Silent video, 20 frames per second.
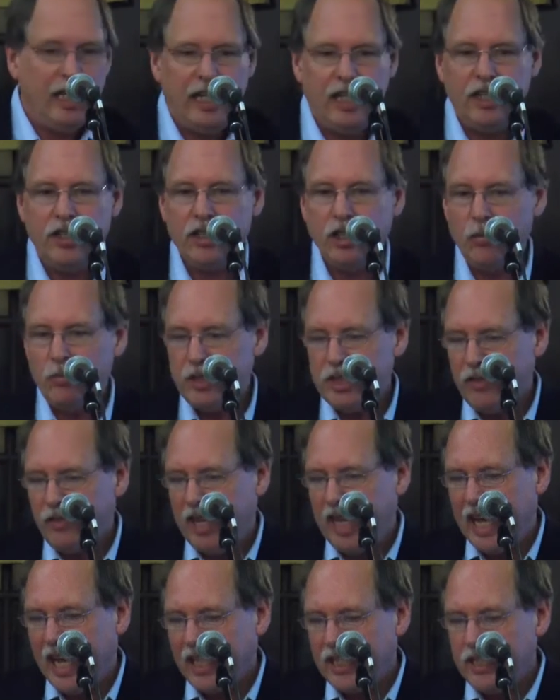In terms
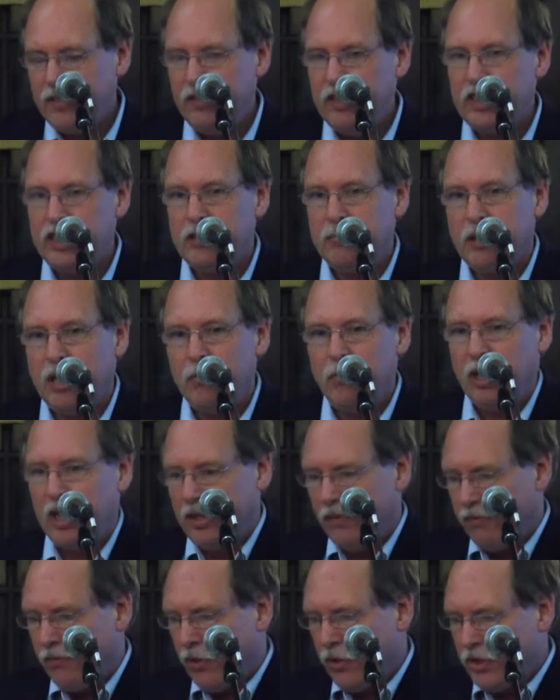of activism, I
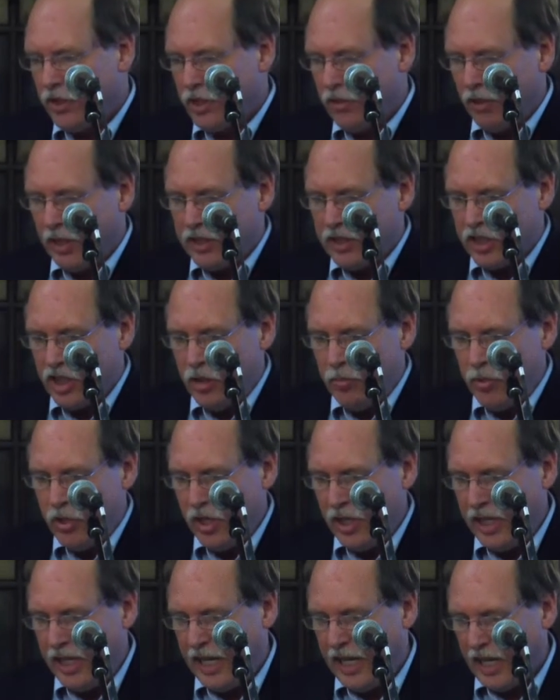want to first stress
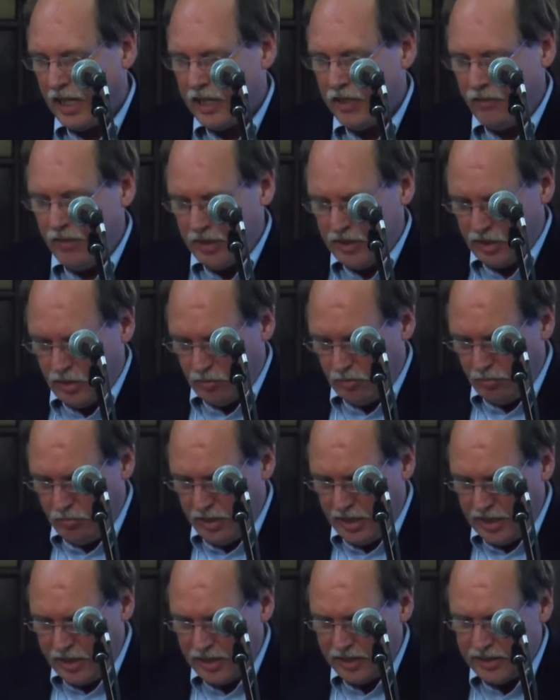community activism
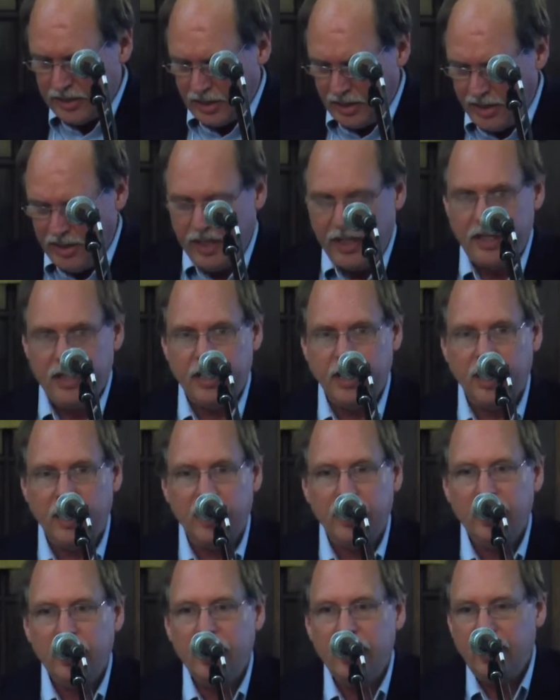because I think
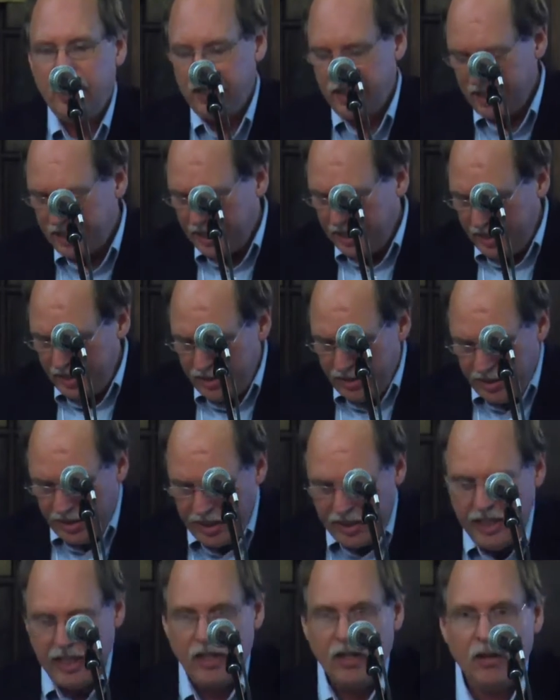that the key
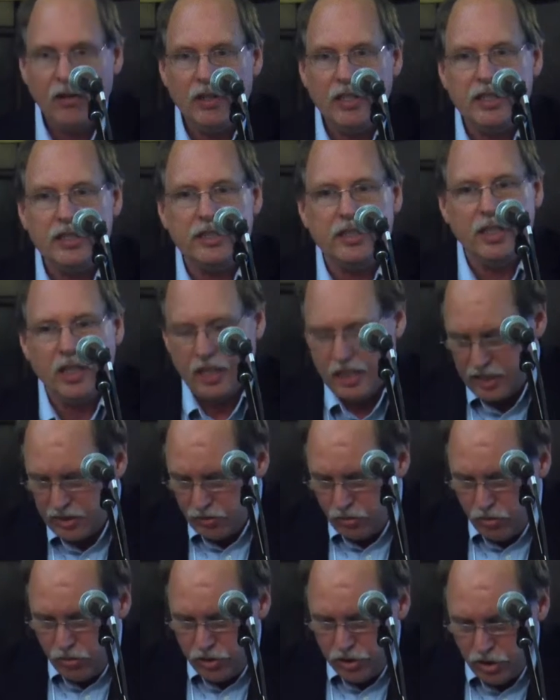thing here is the
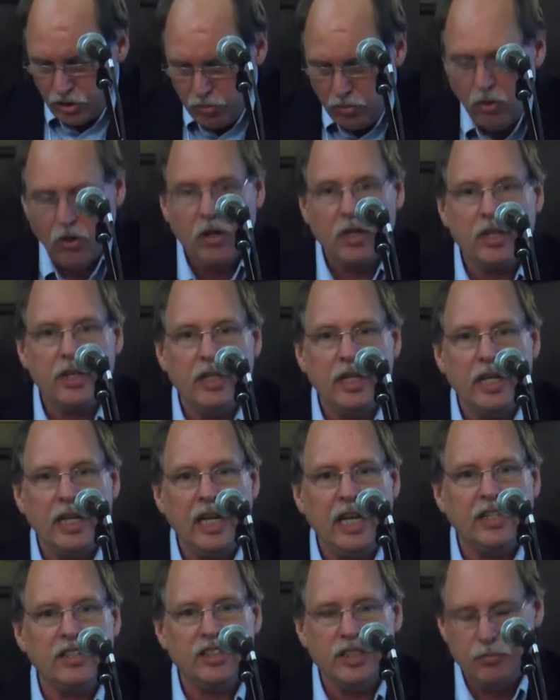crucial work that
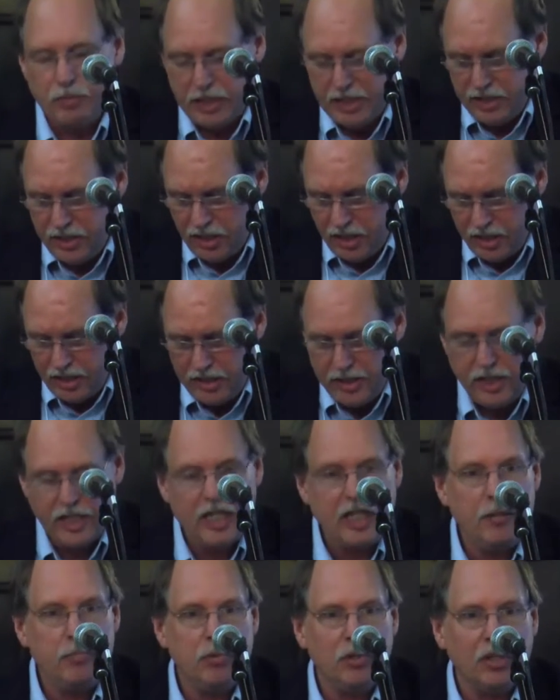has to be done to
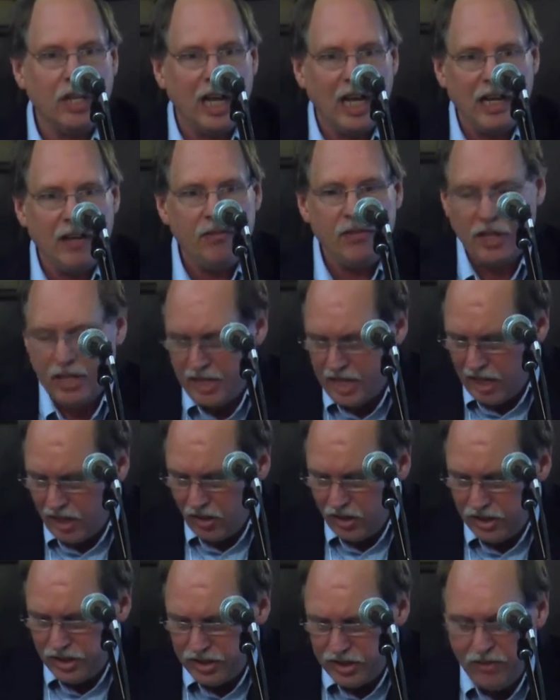keep alive the
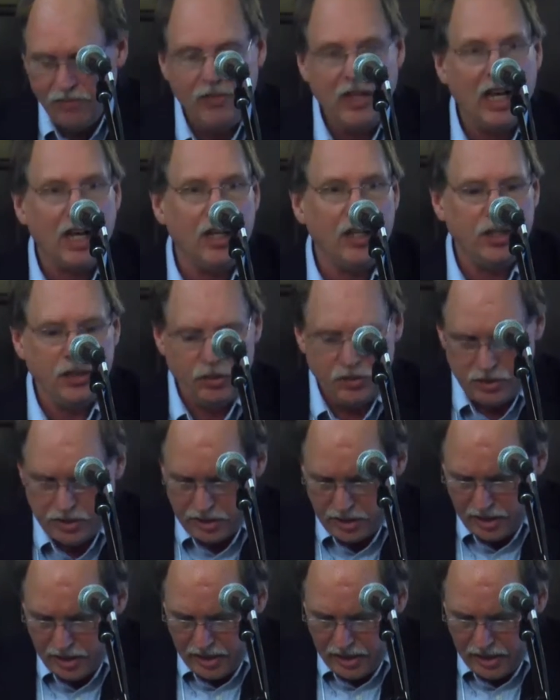knowledge, the values,